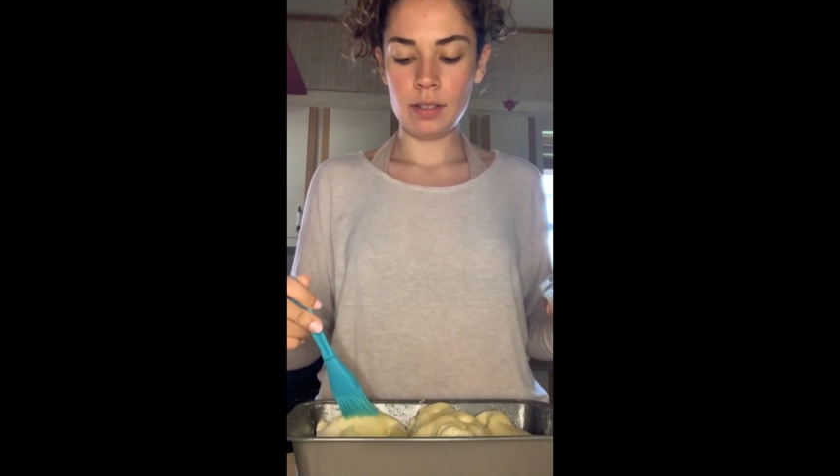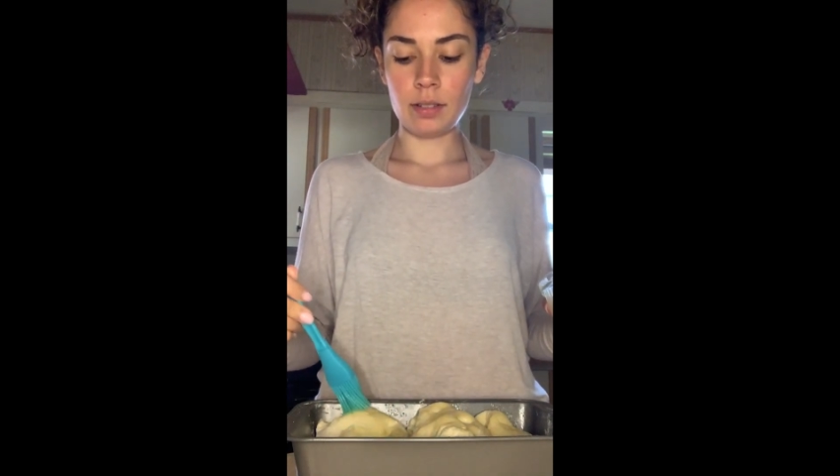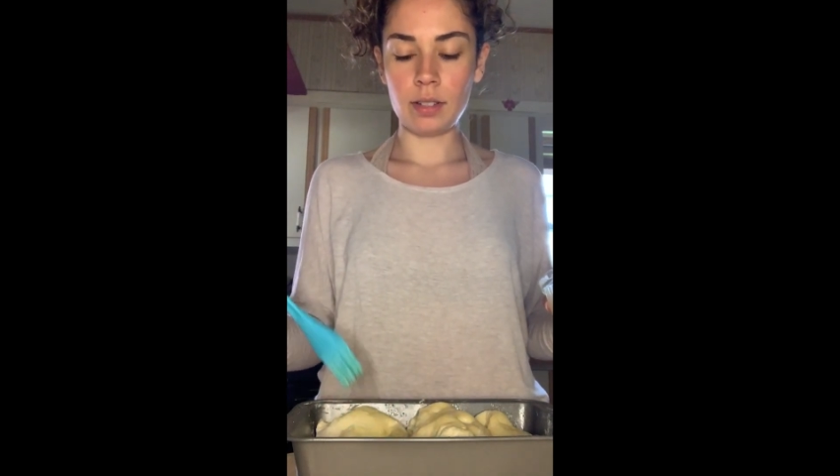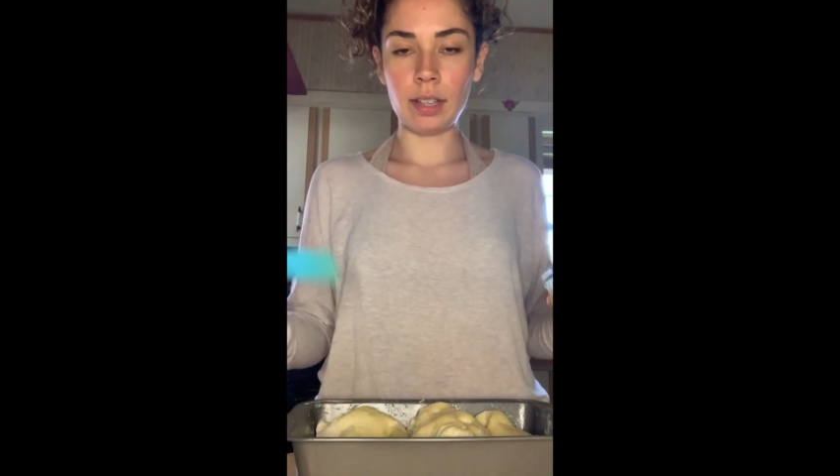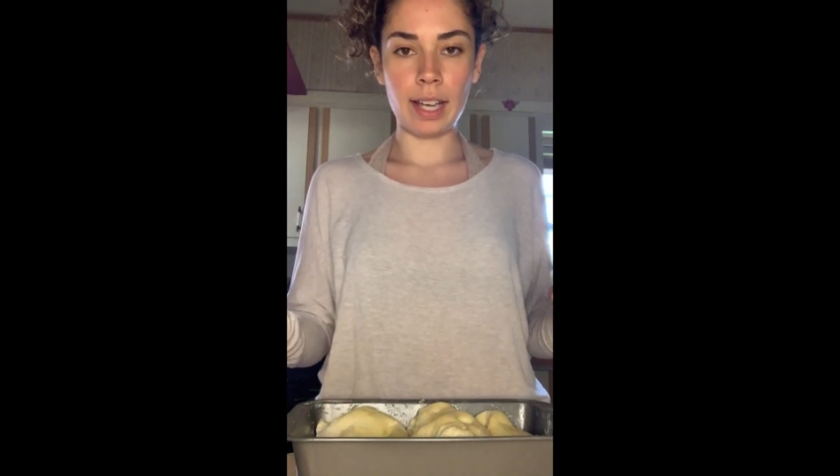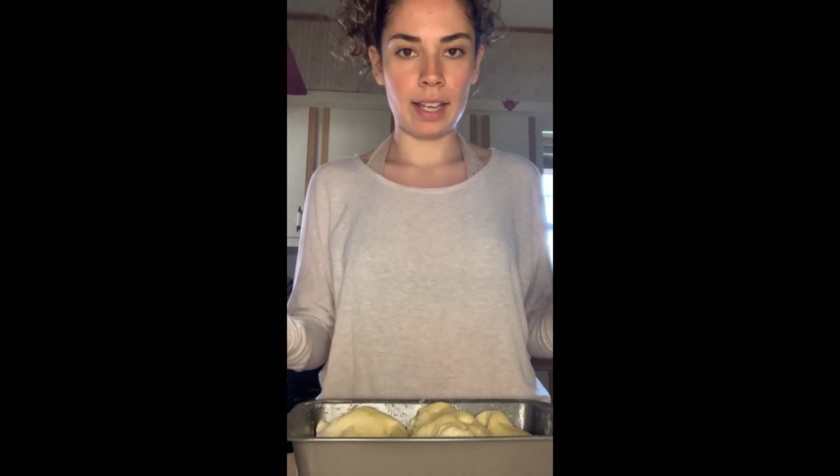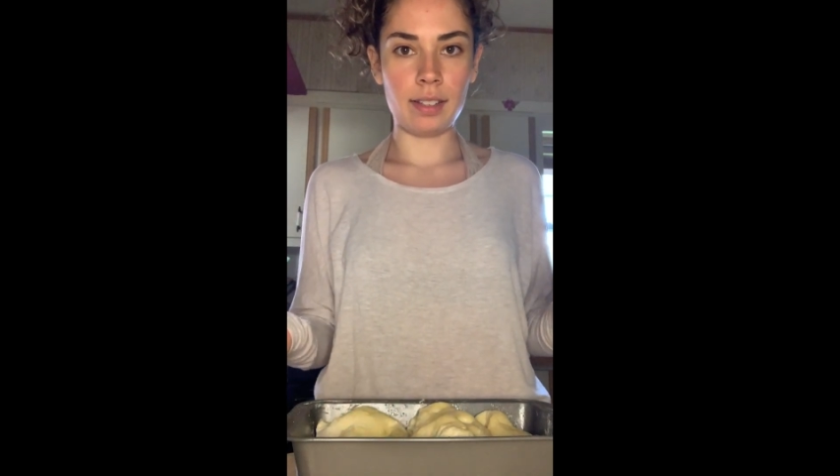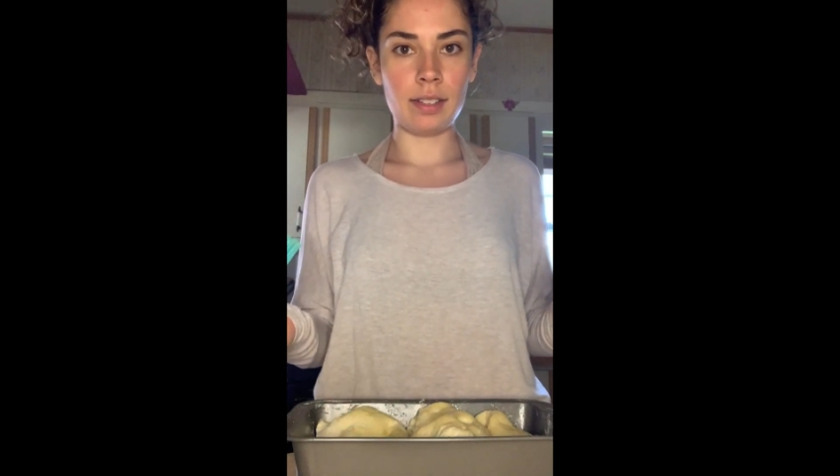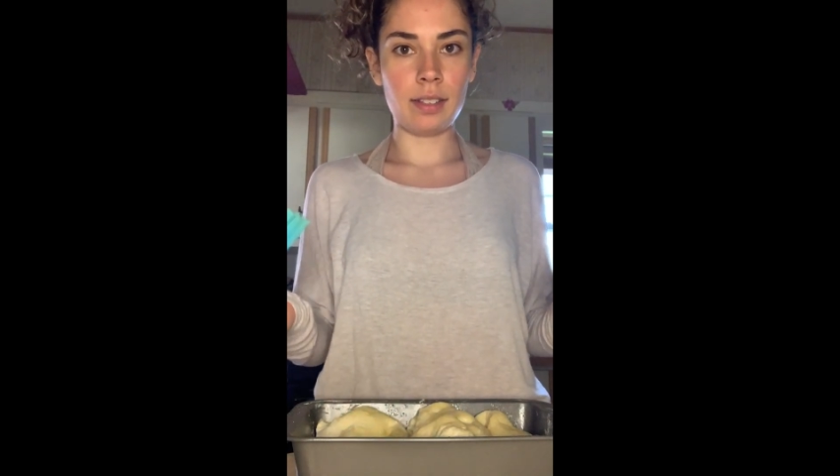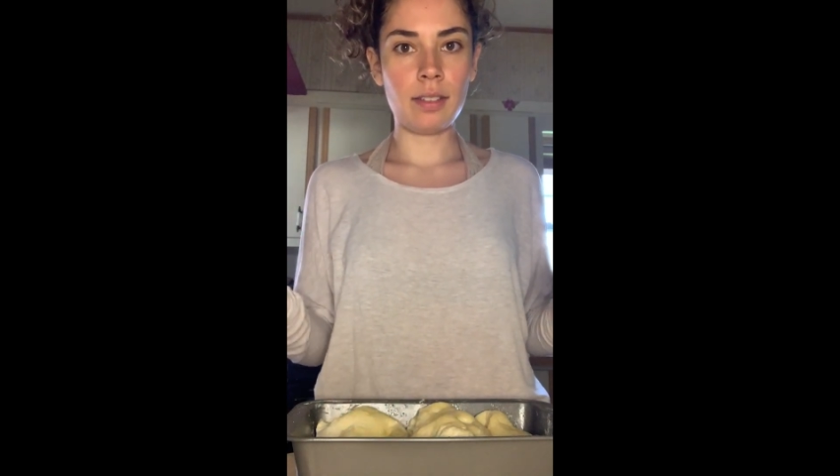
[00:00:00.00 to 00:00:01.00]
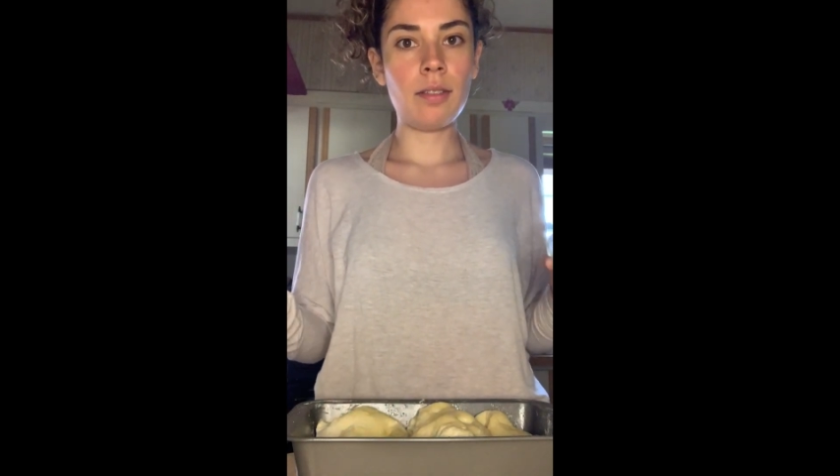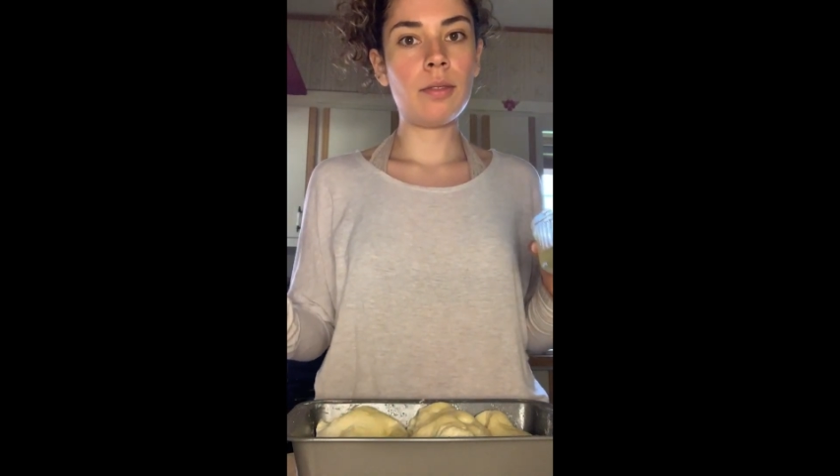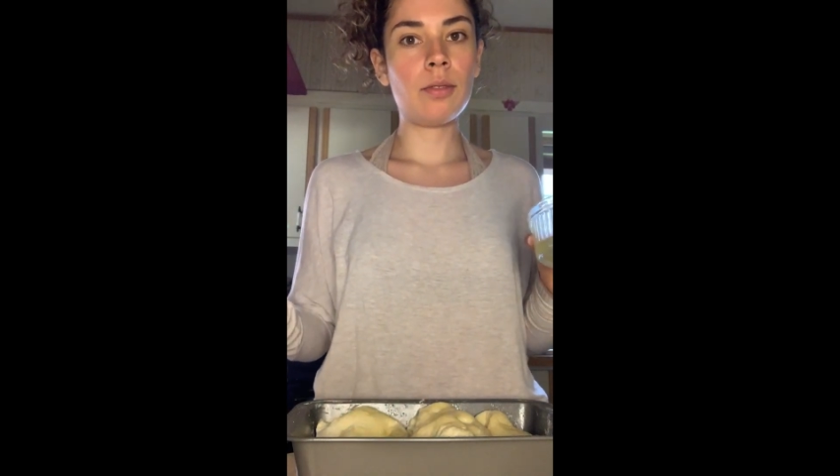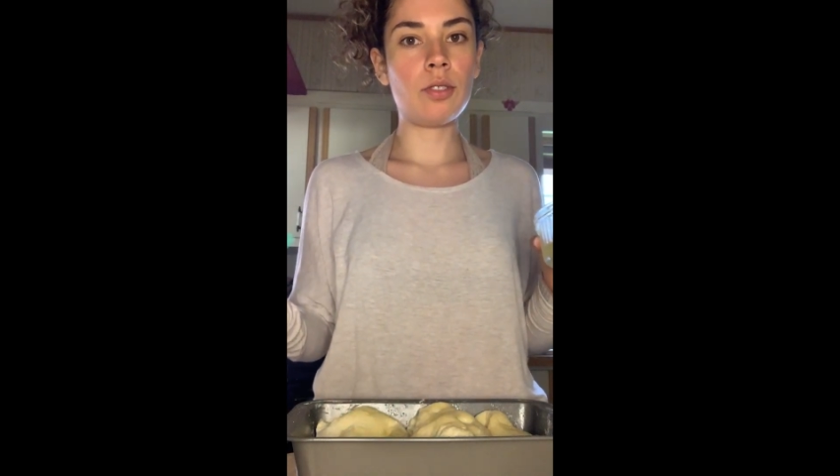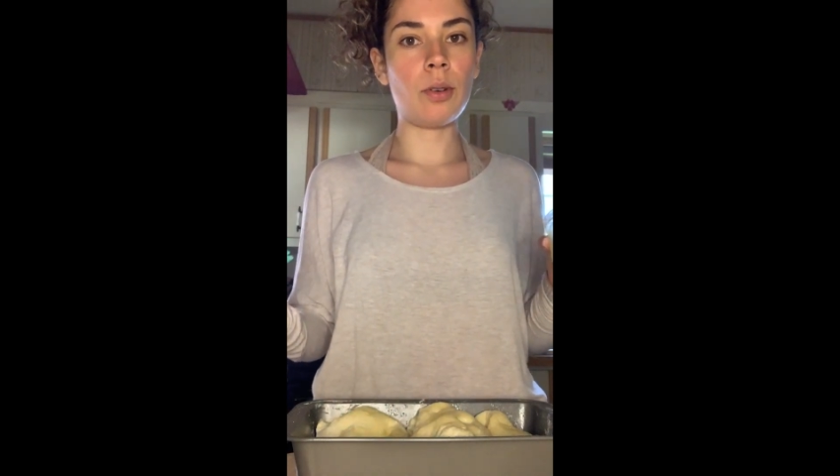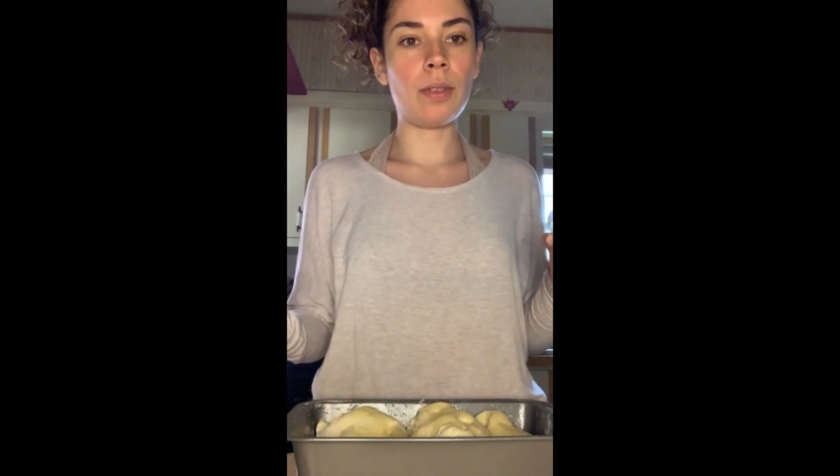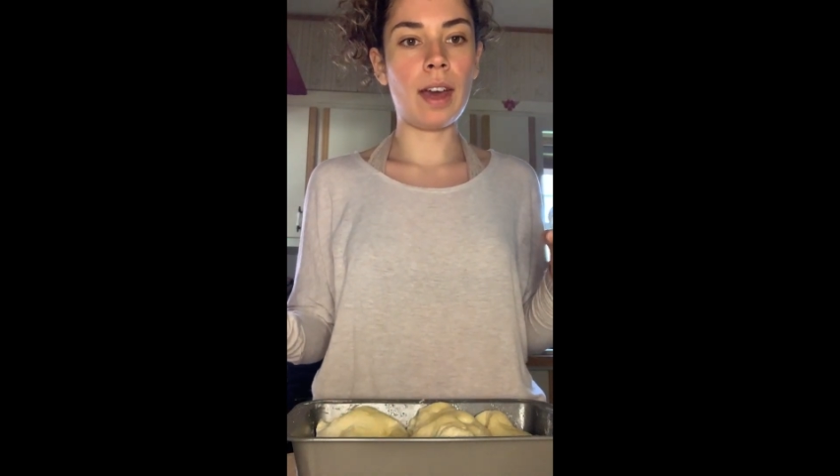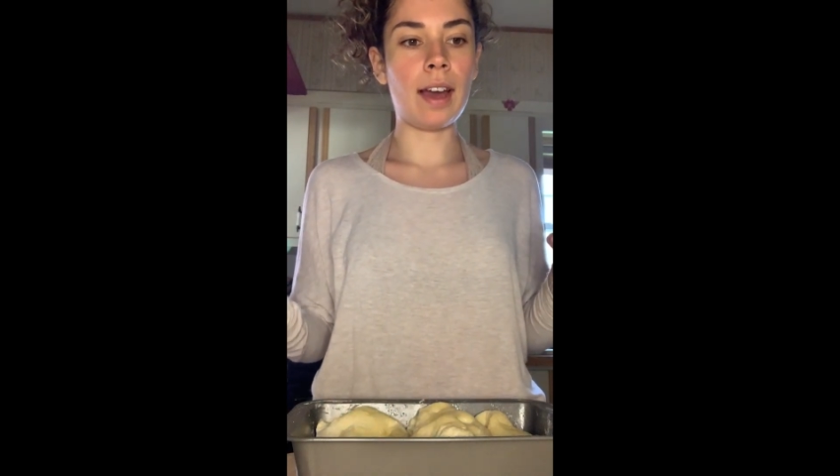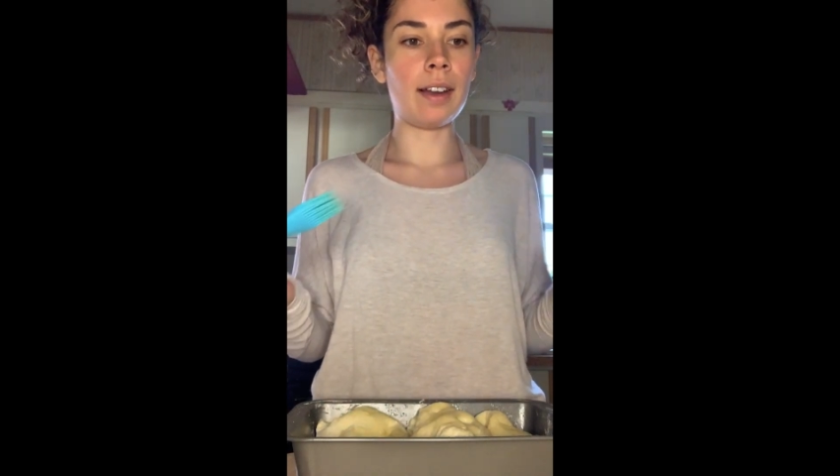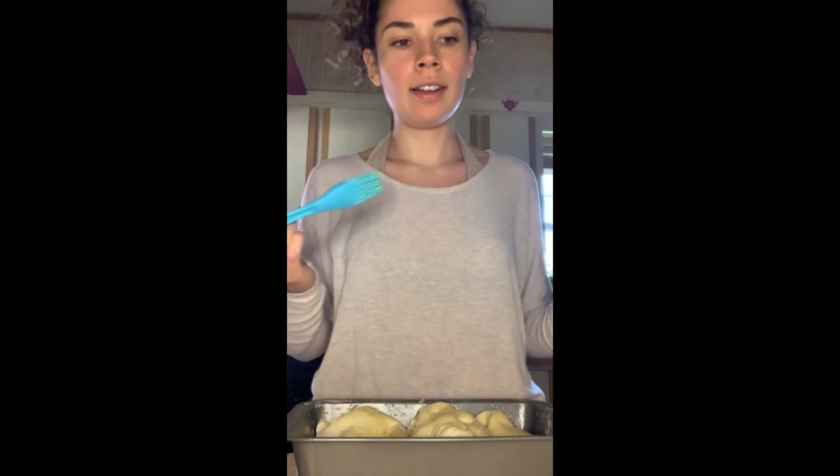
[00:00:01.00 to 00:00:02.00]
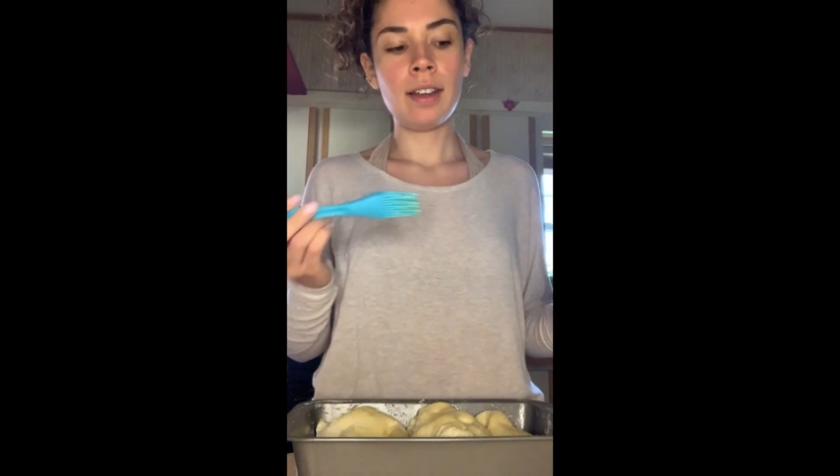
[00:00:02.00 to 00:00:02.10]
glaze so that